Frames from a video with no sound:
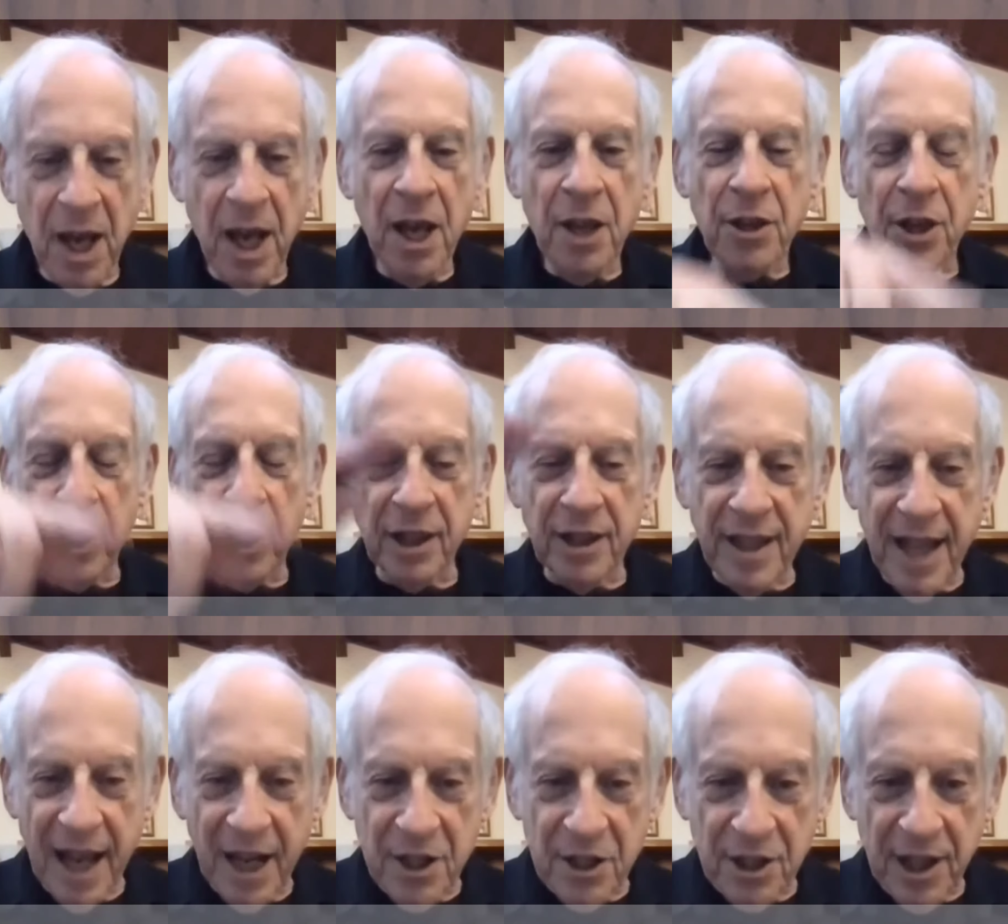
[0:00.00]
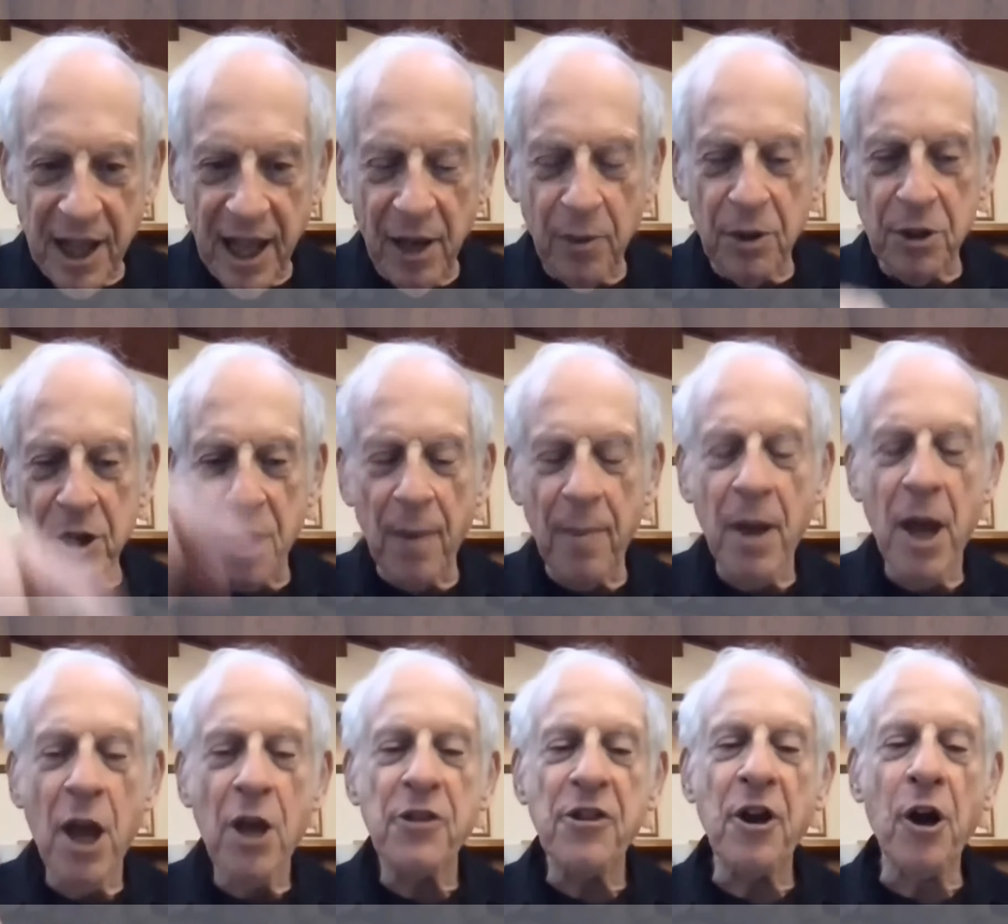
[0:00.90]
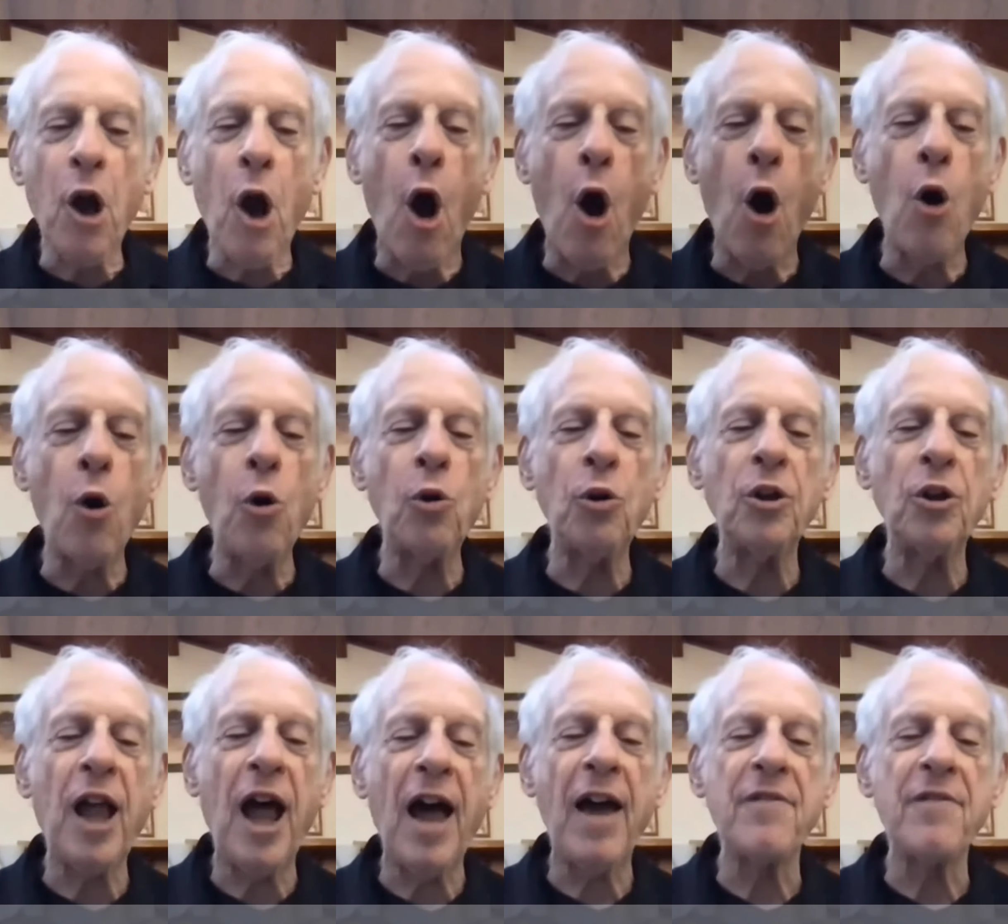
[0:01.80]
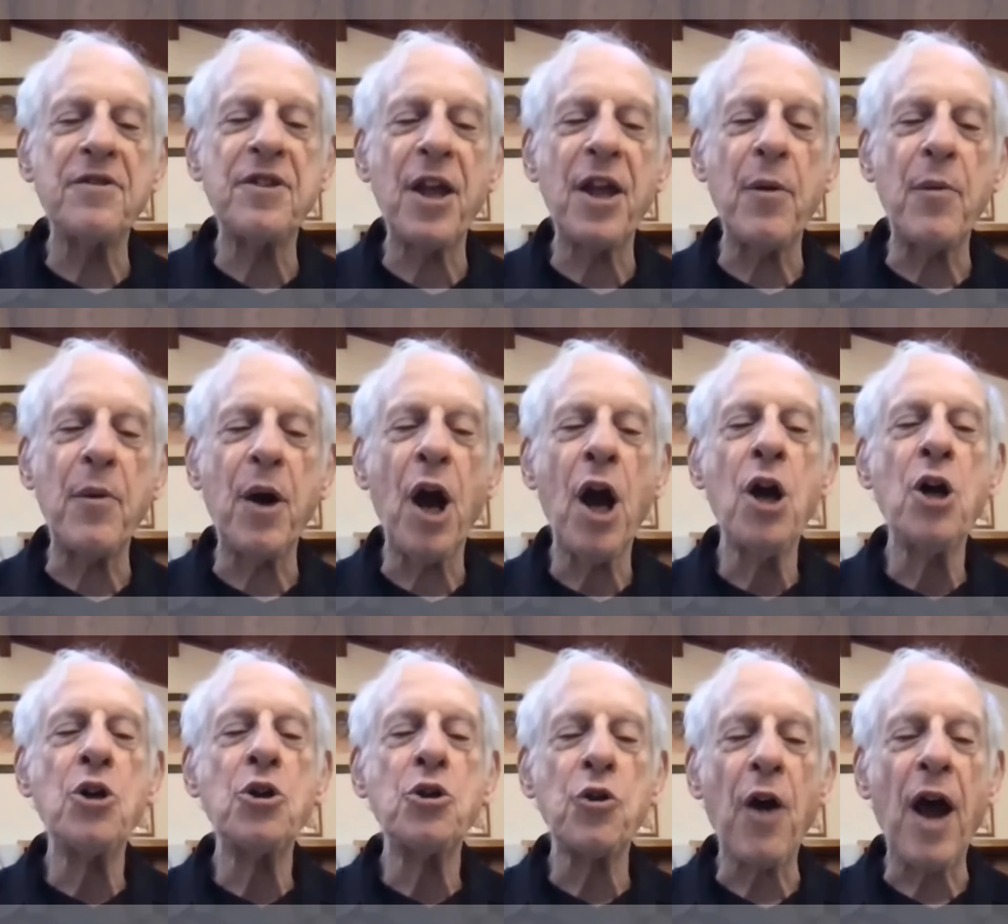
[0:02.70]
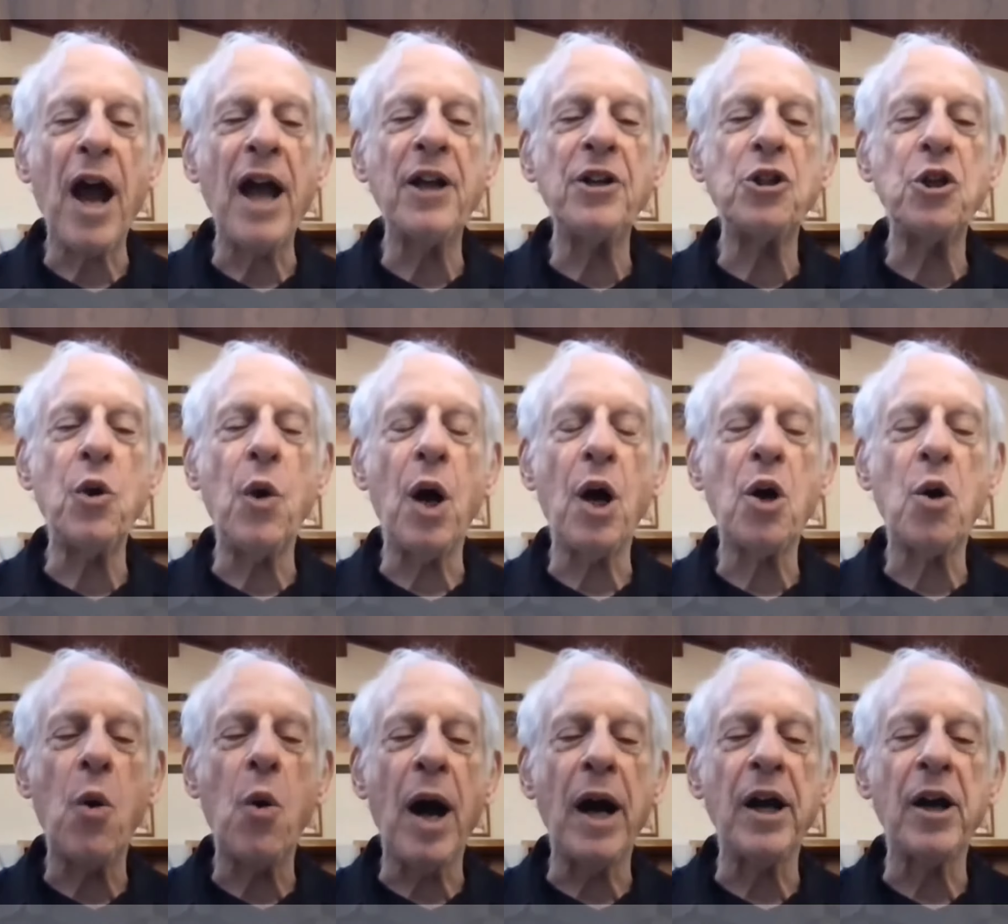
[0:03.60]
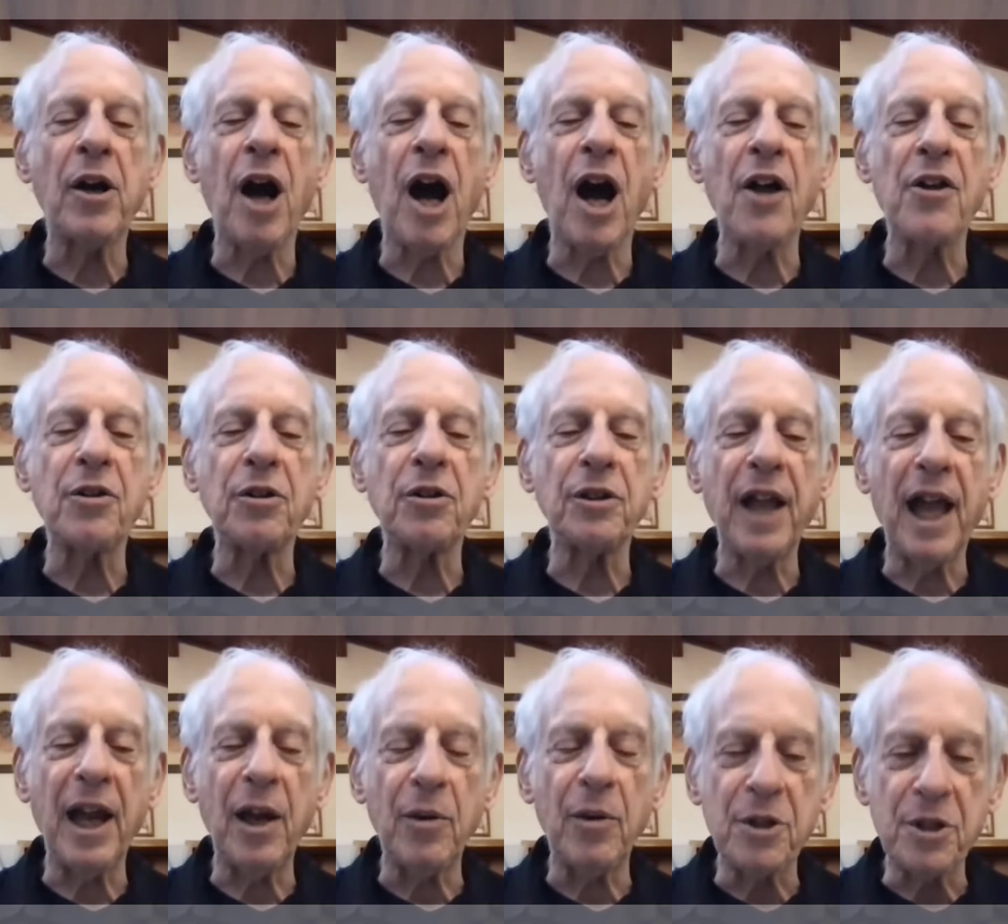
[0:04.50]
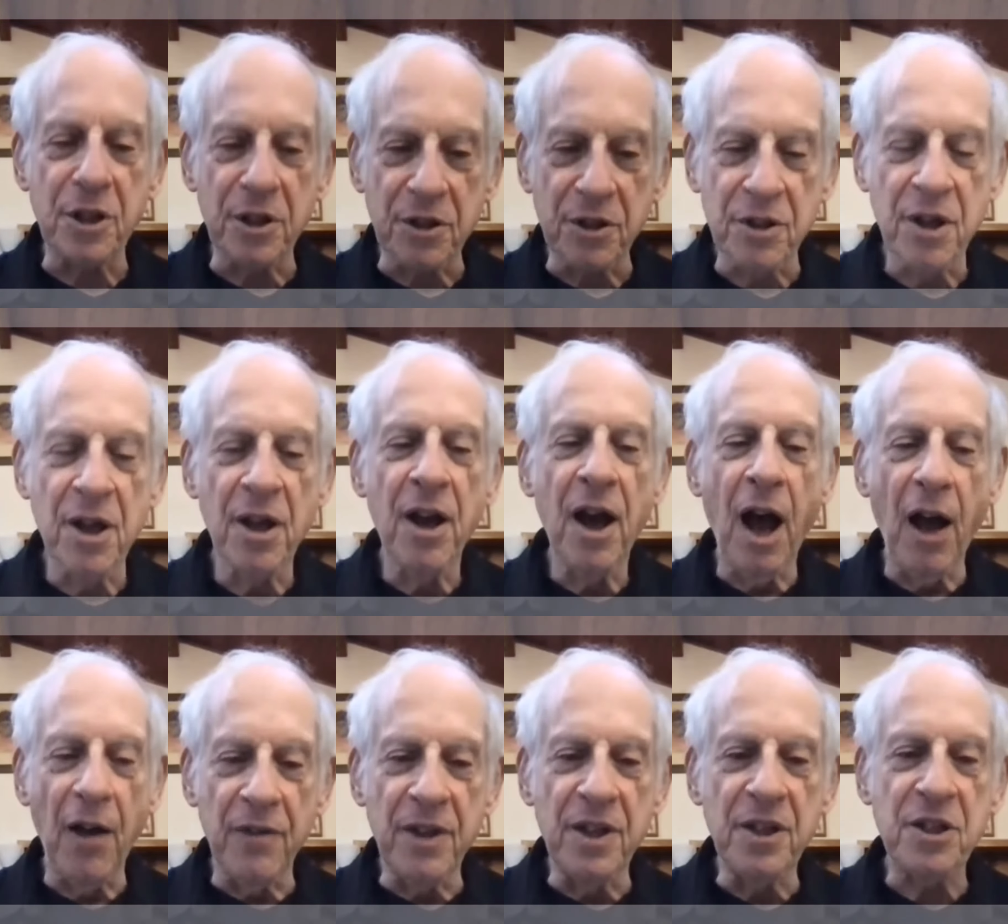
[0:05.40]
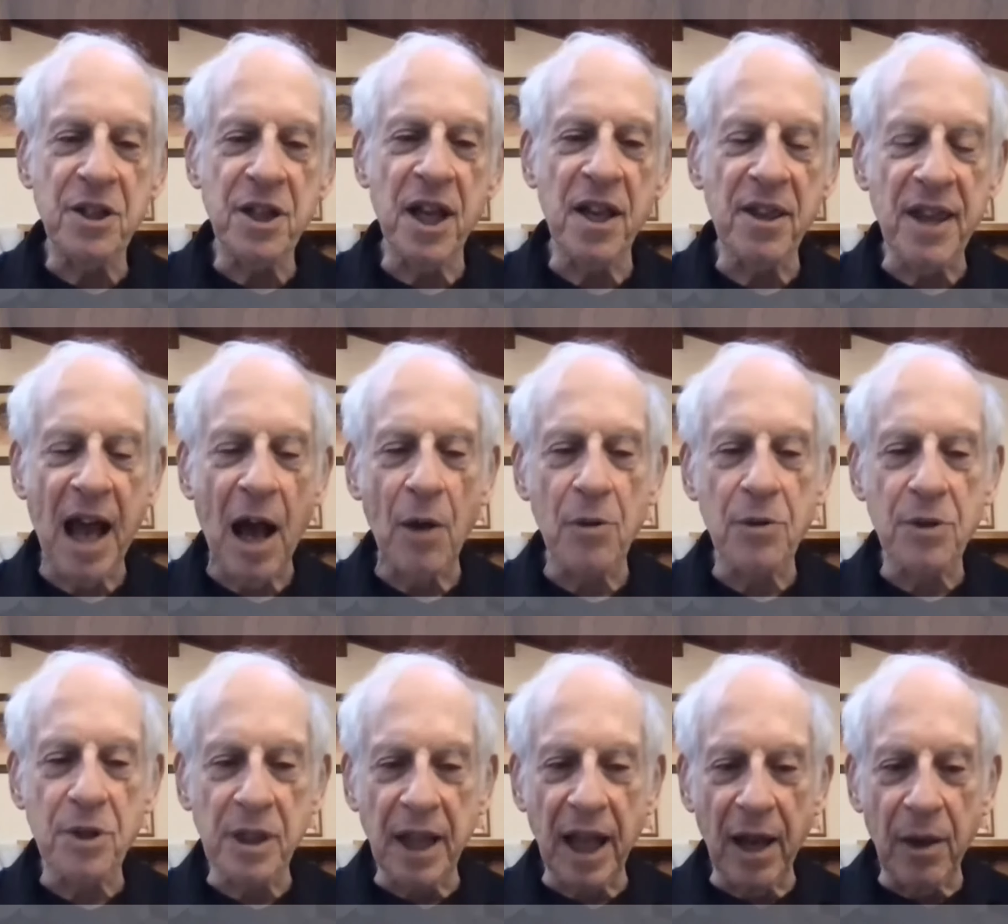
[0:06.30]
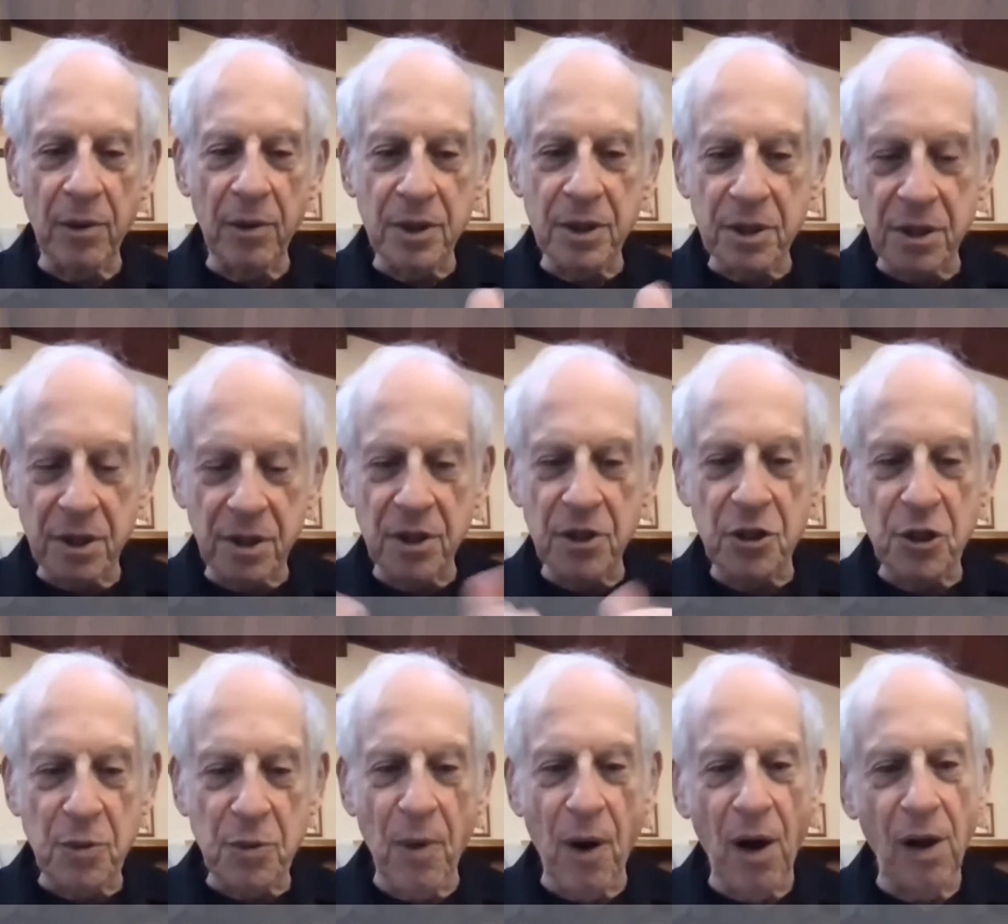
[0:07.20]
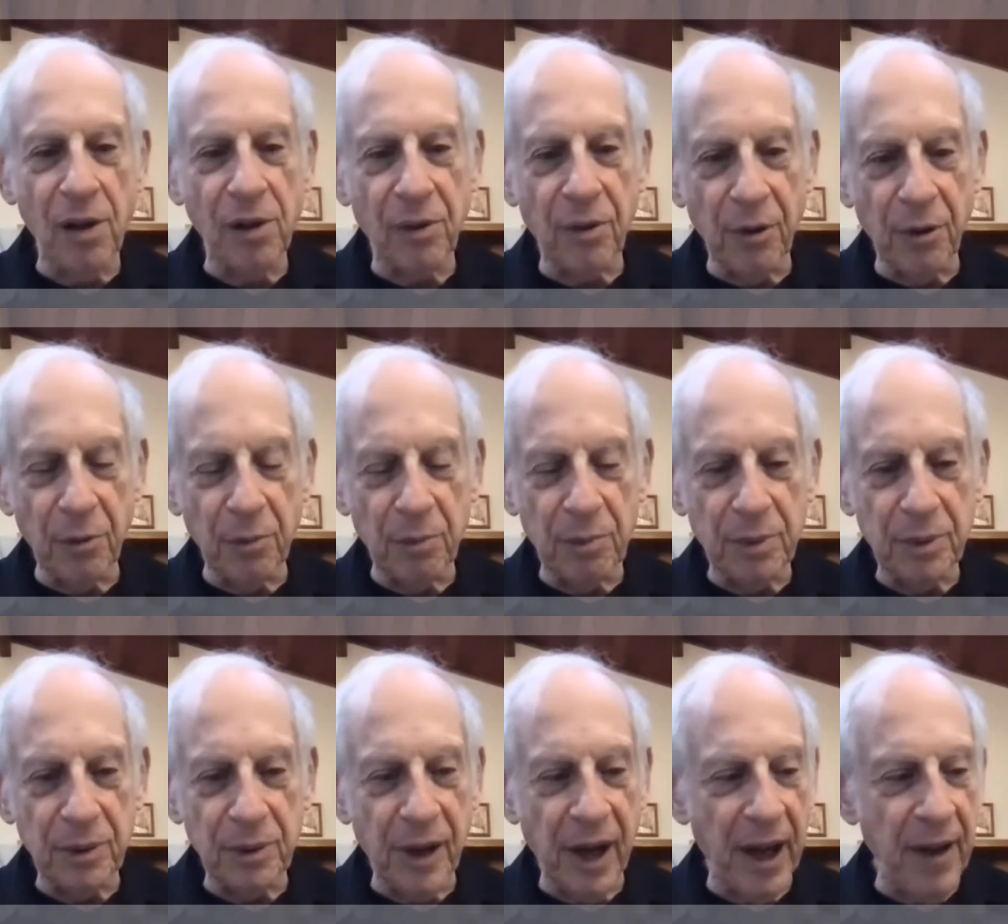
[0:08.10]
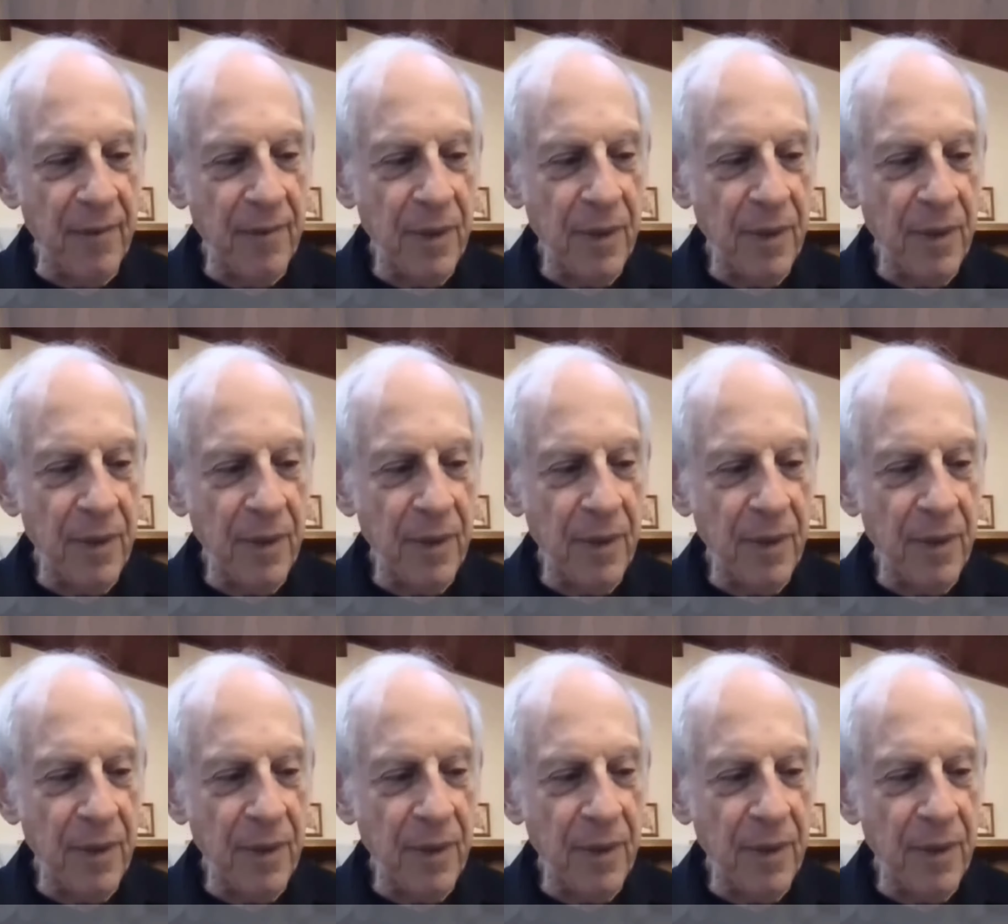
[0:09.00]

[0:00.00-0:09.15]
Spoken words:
the next language up, their whole lives, they were trying to acquire other languages of these 10,000 languages in this small group, okay?